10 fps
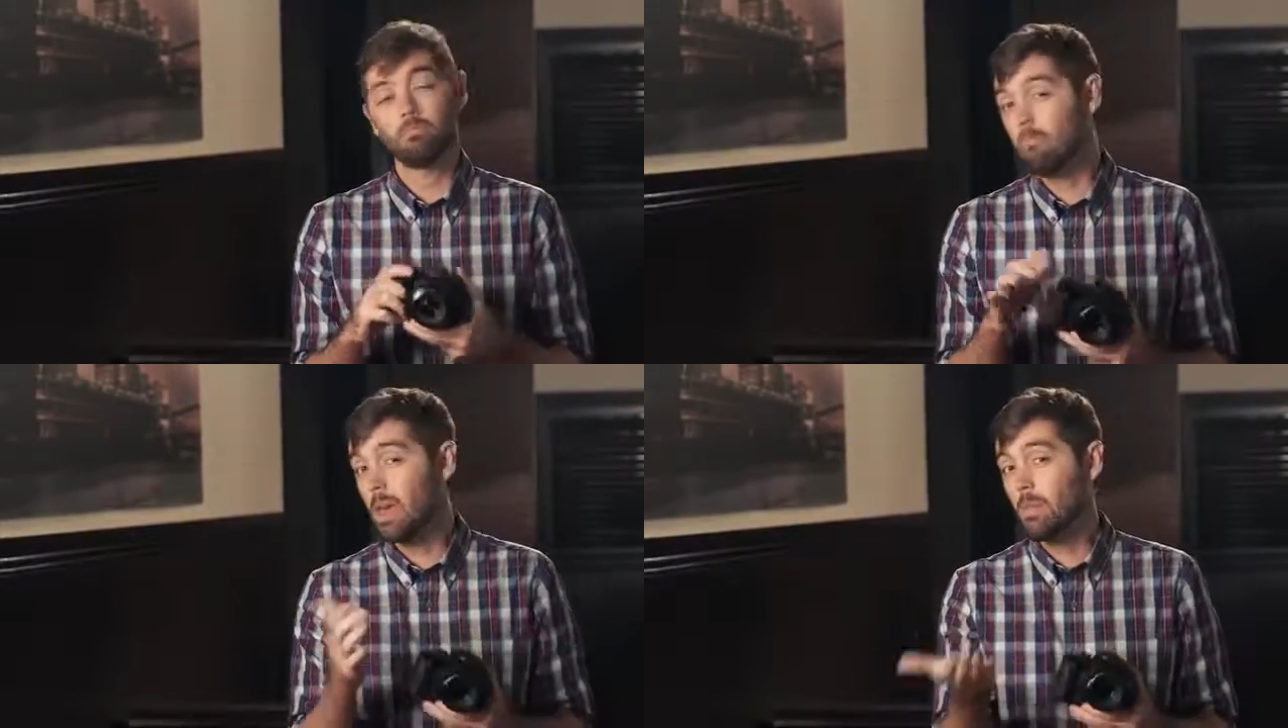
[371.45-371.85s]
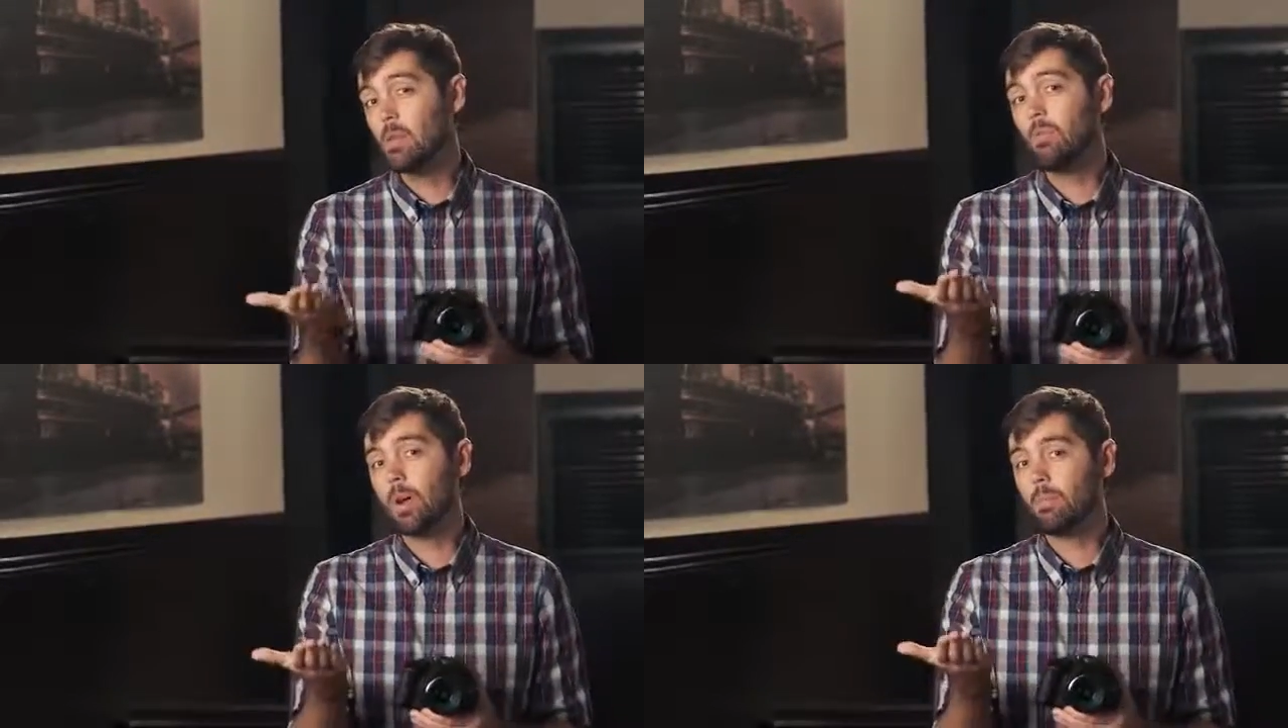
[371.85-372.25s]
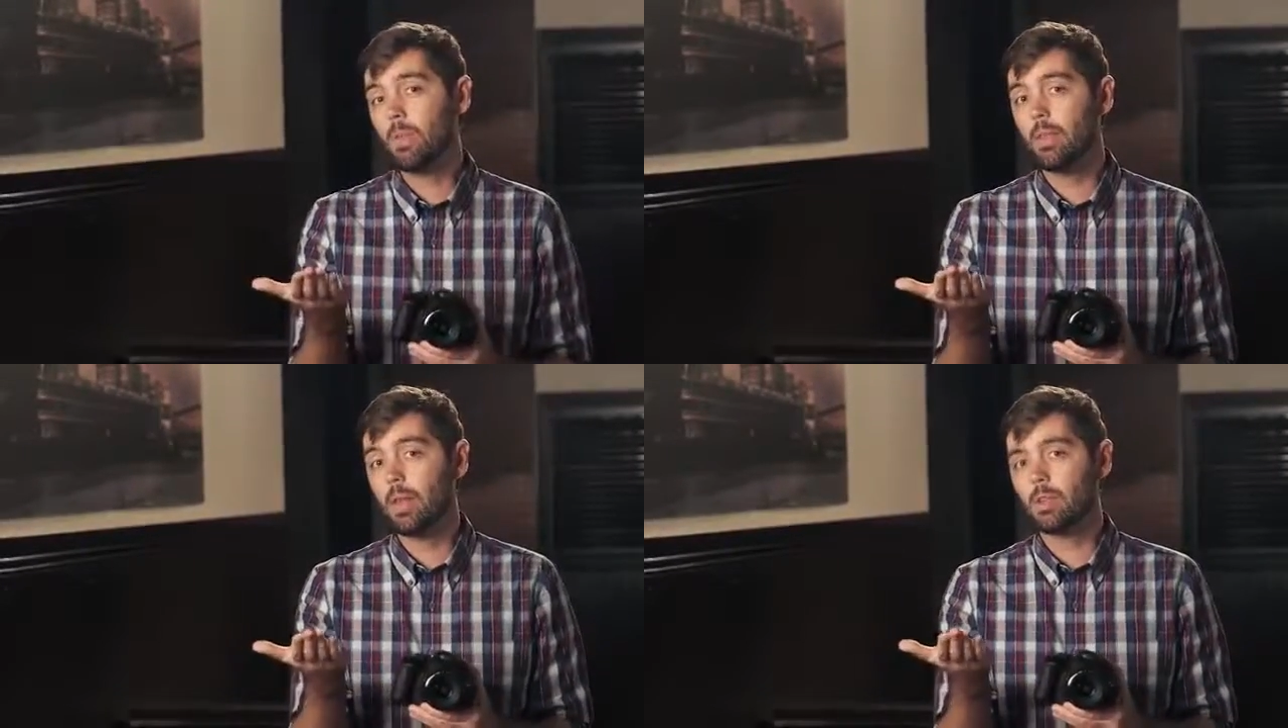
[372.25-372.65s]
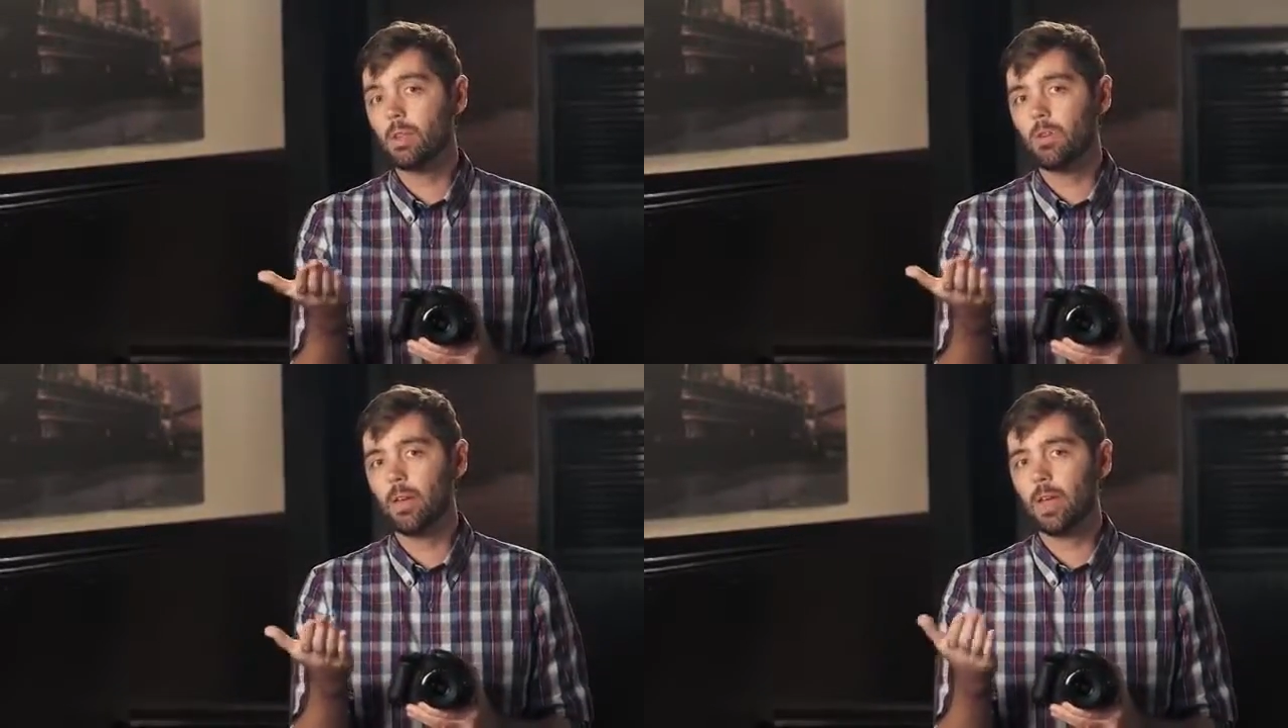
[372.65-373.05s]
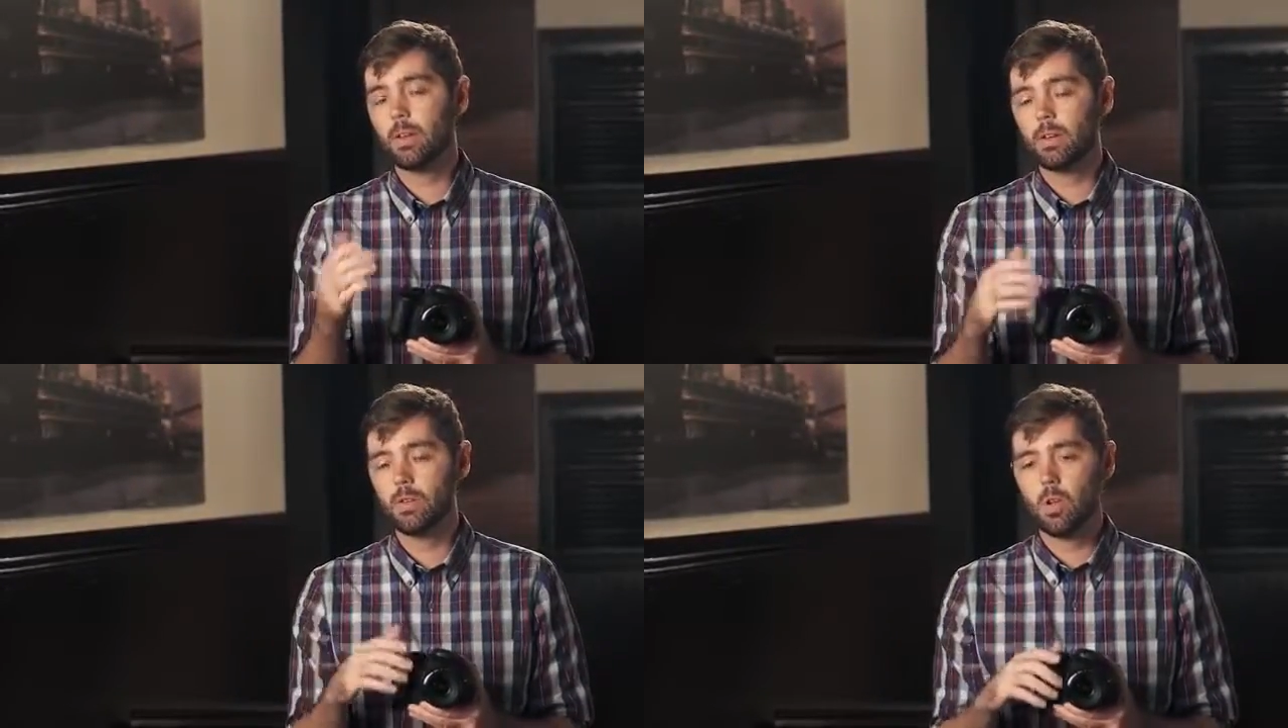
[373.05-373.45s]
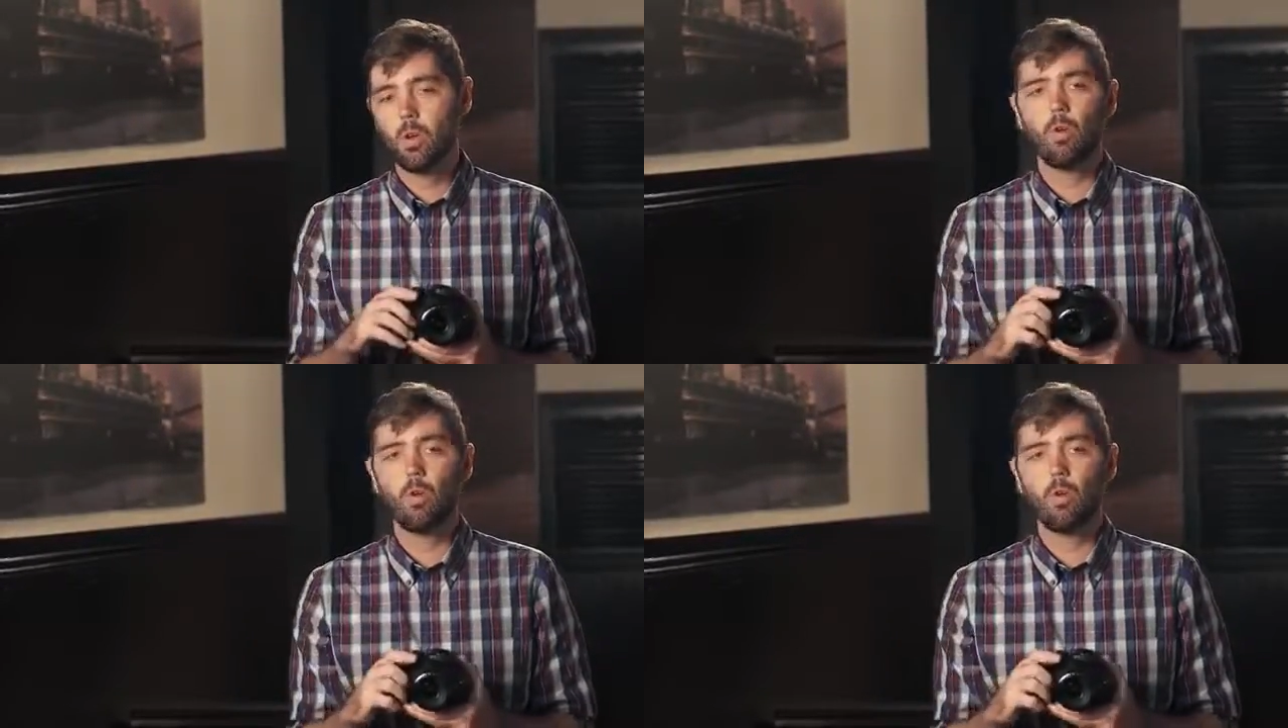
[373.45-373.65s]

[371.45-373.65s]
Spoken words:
Maybe you want to play that to your advantage,